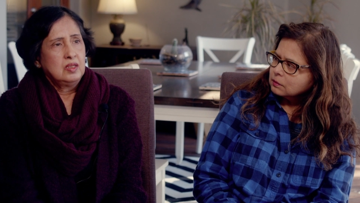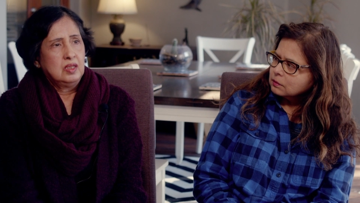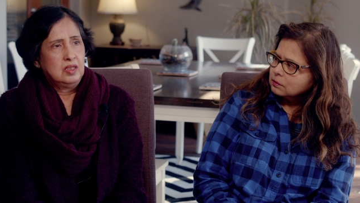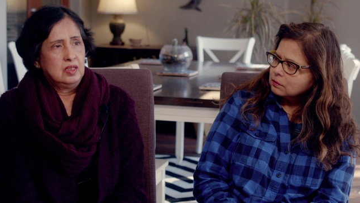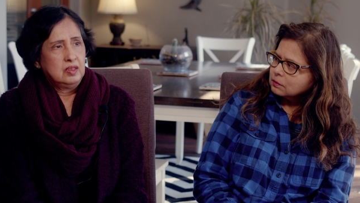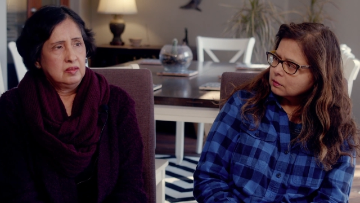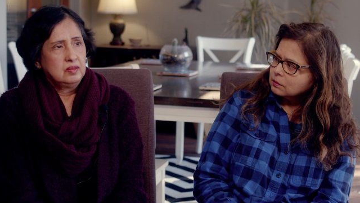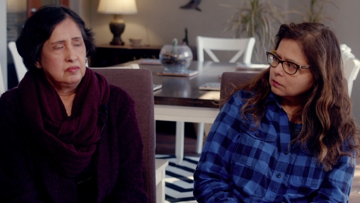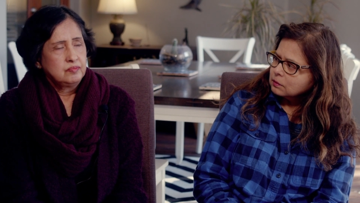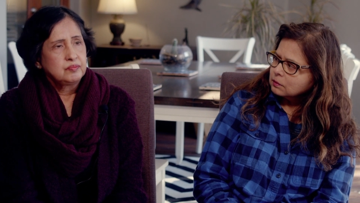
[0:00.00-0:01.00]
Speaker 1: uh,
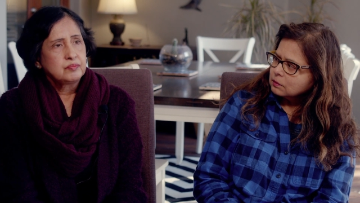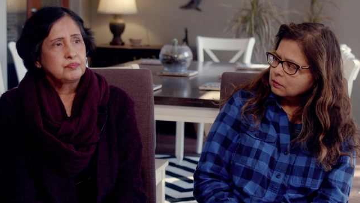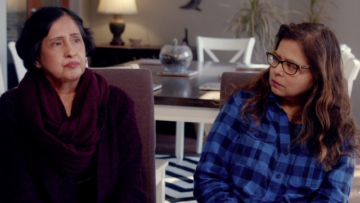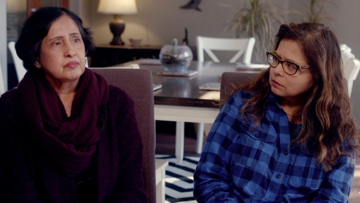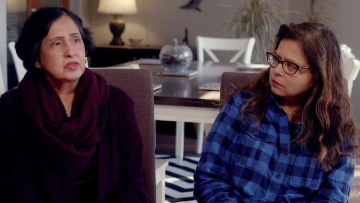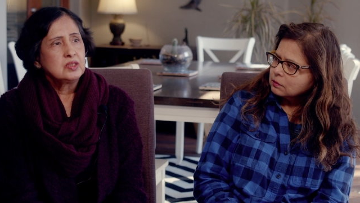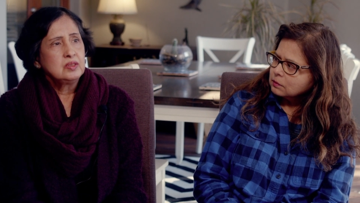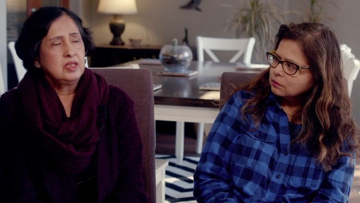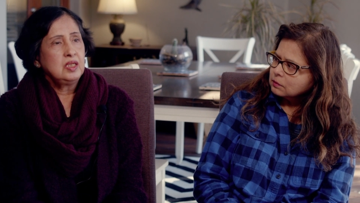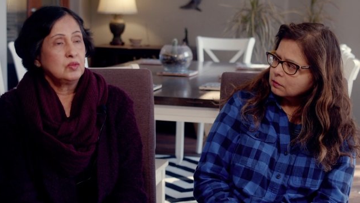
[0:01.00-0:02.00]

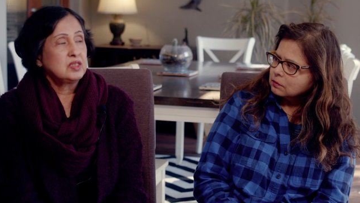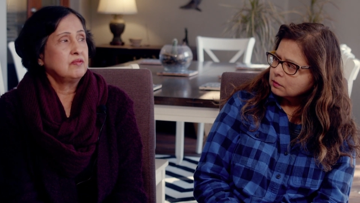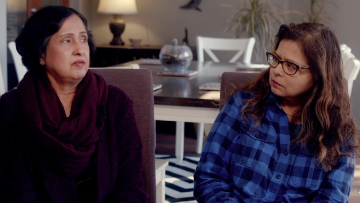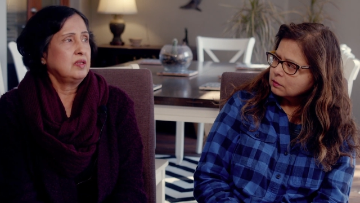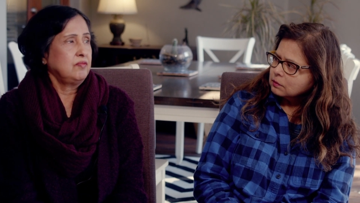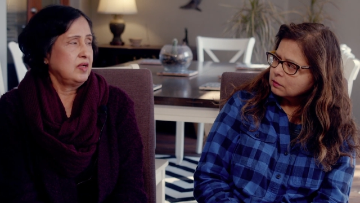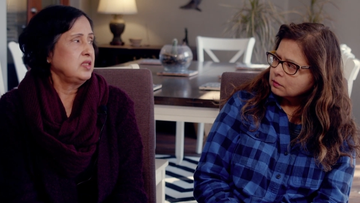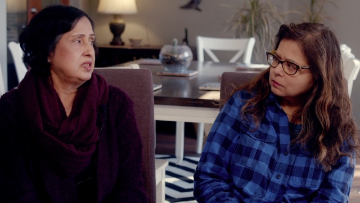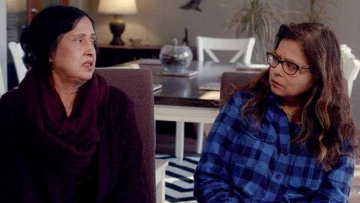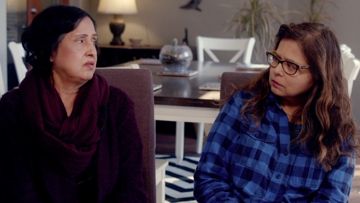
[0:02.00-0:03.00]
Nene was a very,
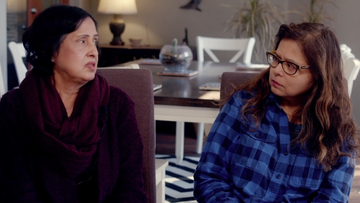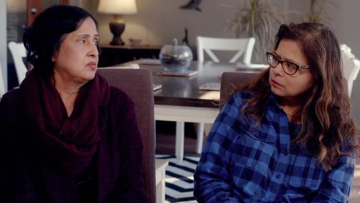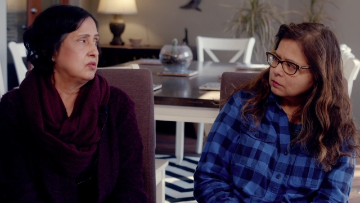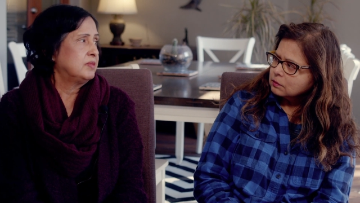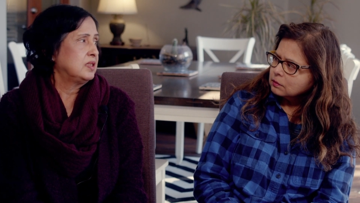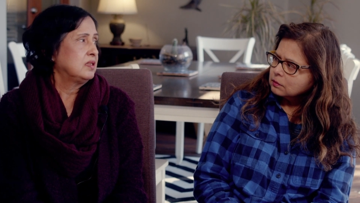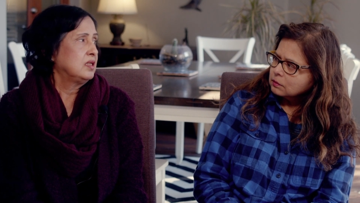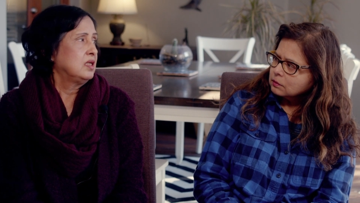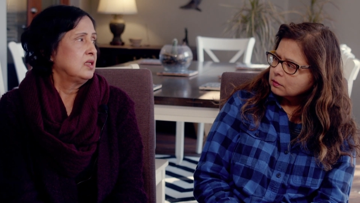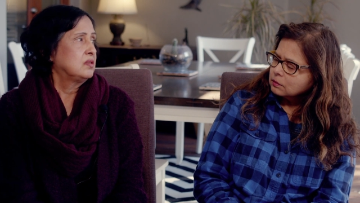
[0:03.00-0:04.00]
very generous woman.
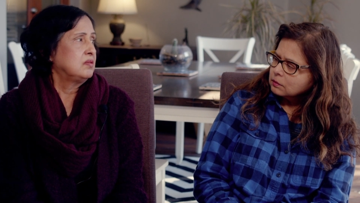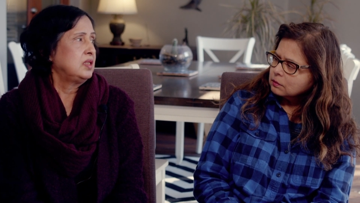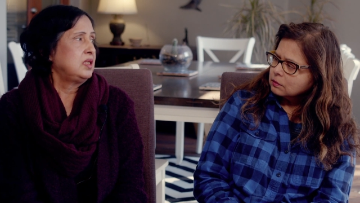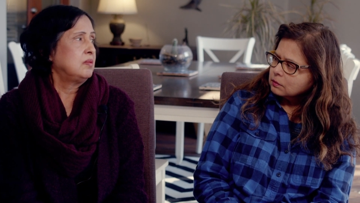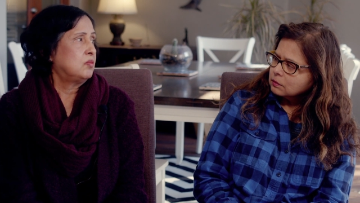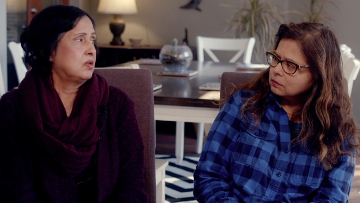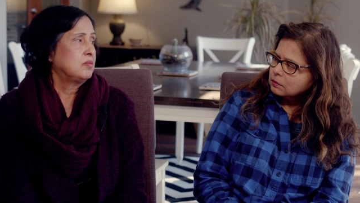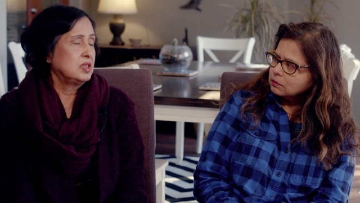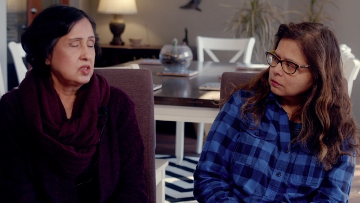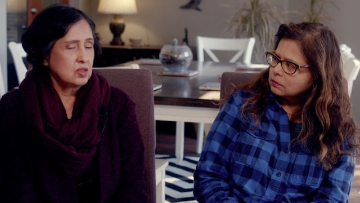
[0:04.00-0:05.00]
So Nene
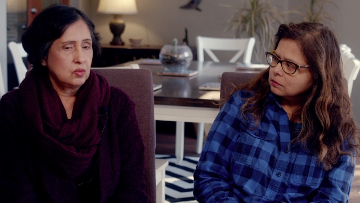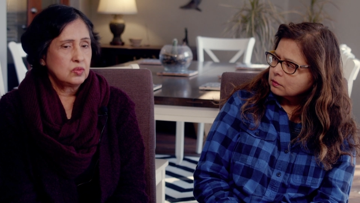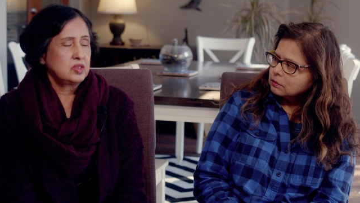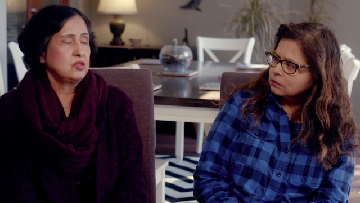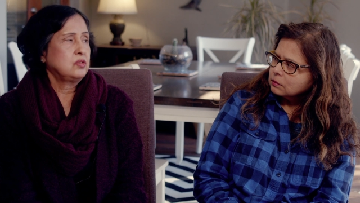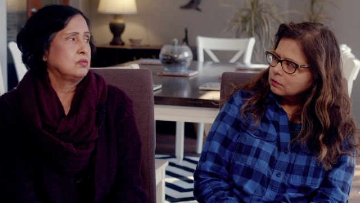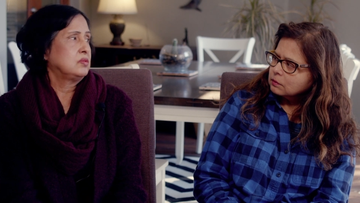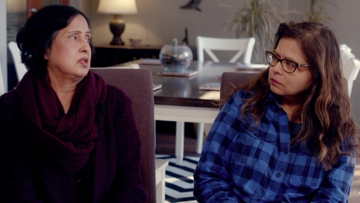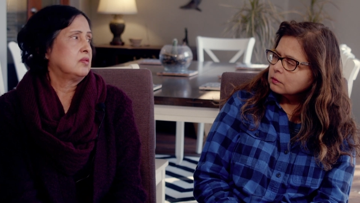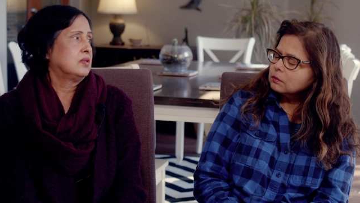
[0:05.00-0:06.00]
bought us clothes and
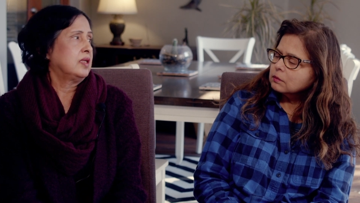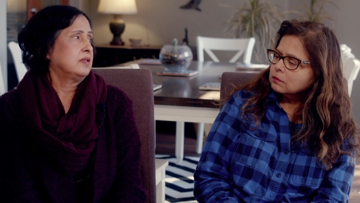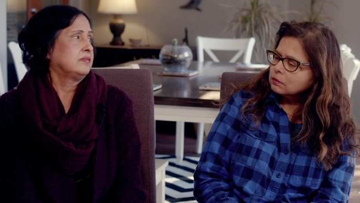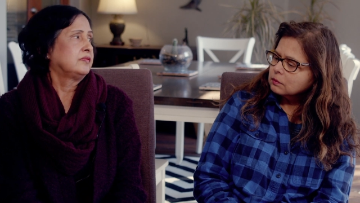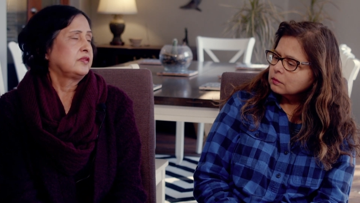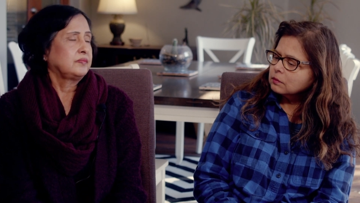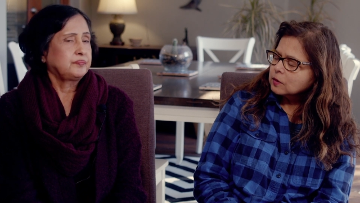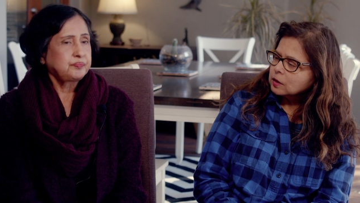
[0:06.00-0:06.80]
shoes and all that. Mm.